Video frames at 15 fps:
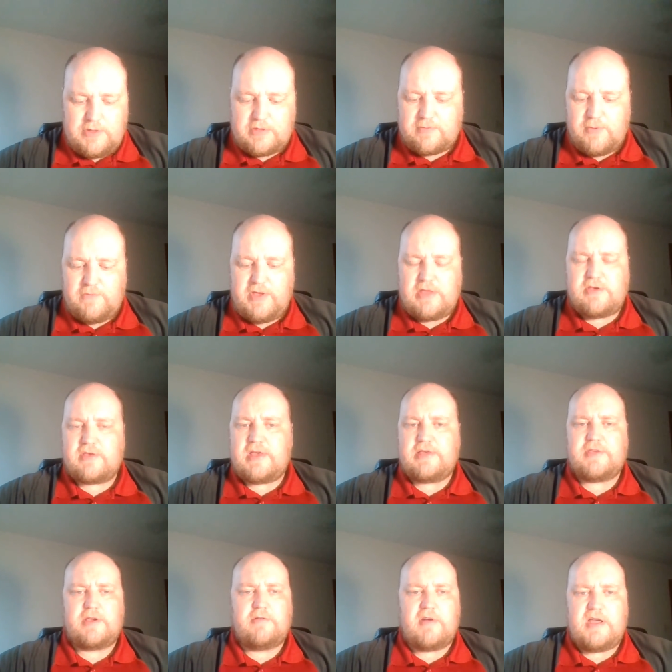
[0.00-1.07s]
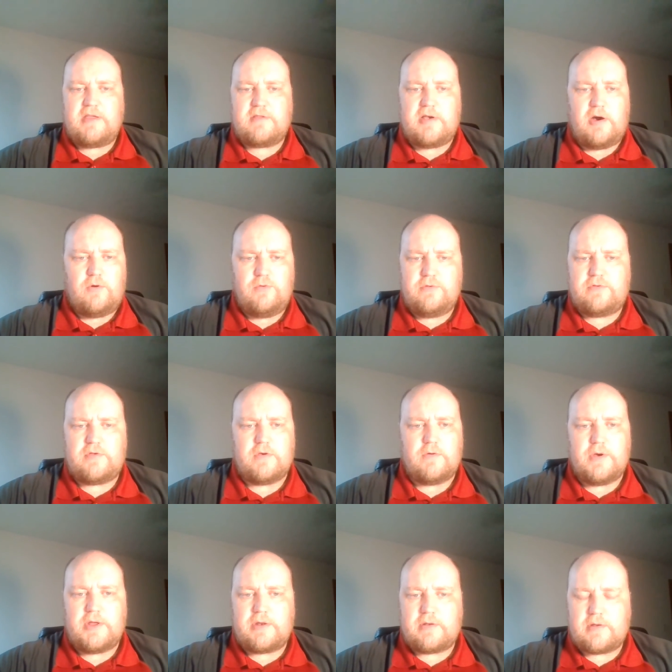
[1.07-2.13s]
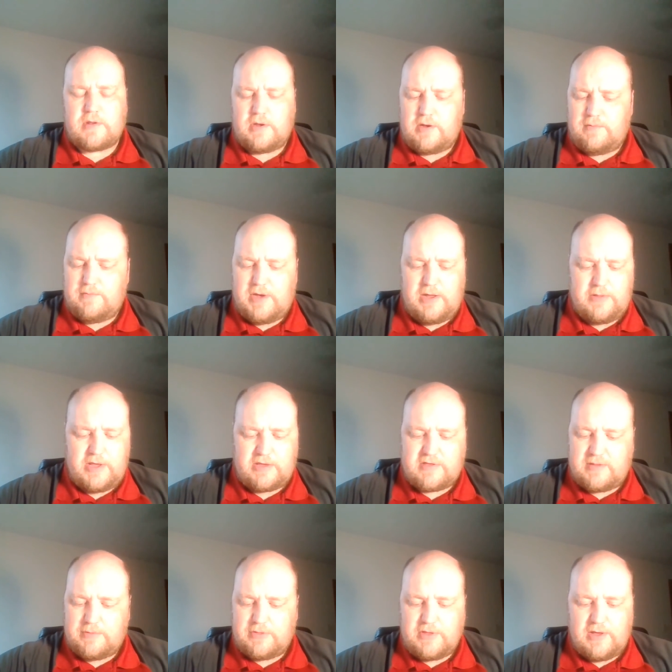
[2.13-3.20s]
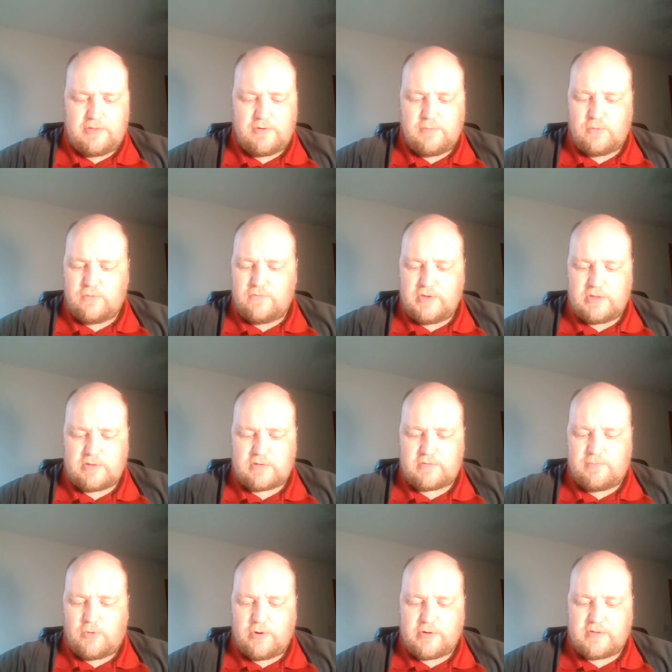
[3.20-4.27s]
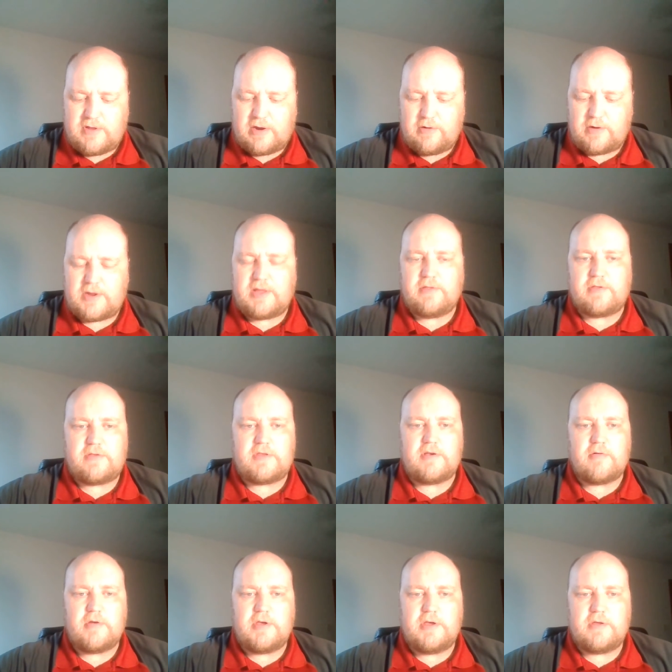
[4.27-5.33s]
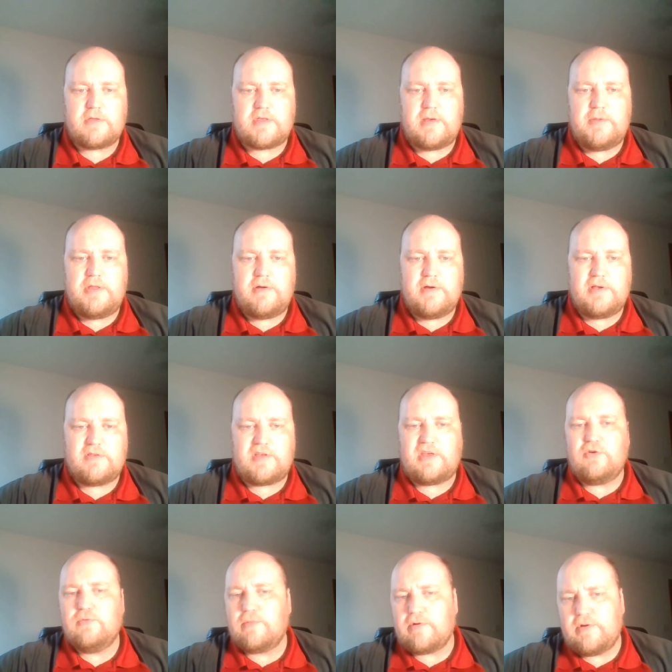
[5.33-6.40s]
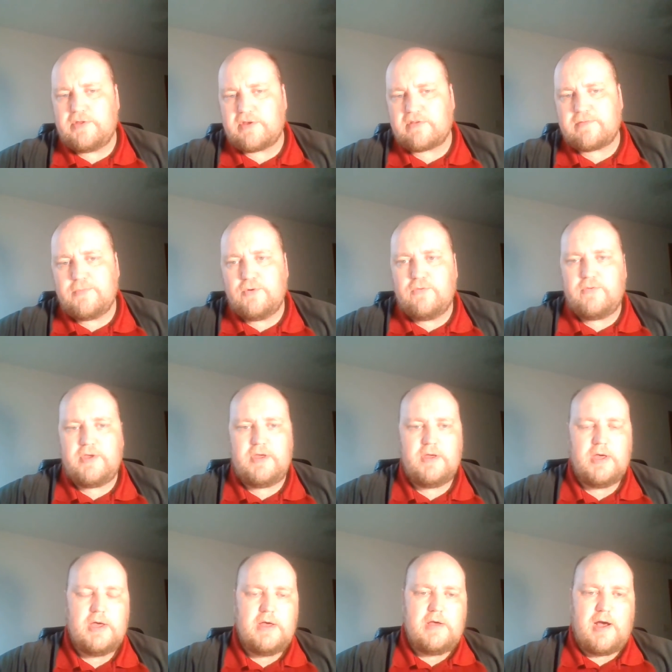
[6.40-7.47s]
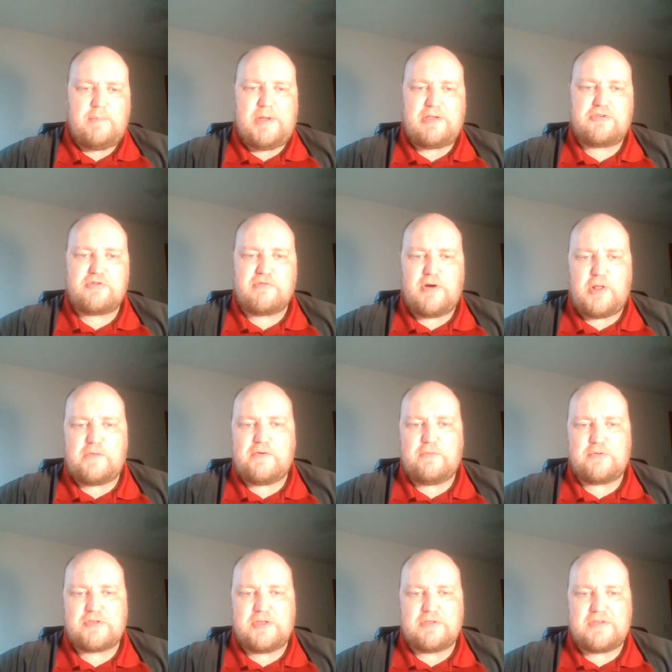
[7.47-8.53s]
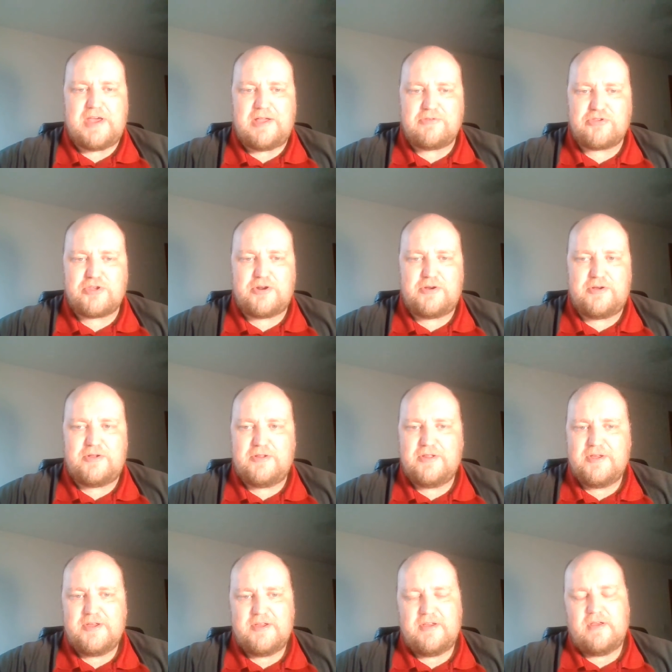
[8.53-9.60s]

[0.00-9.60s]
this movie it just has a great tone to it. Um, unlike some of the other movies, it's more dark and serious. I mean, there is humor in this movie. I'm not sure all of it was intentional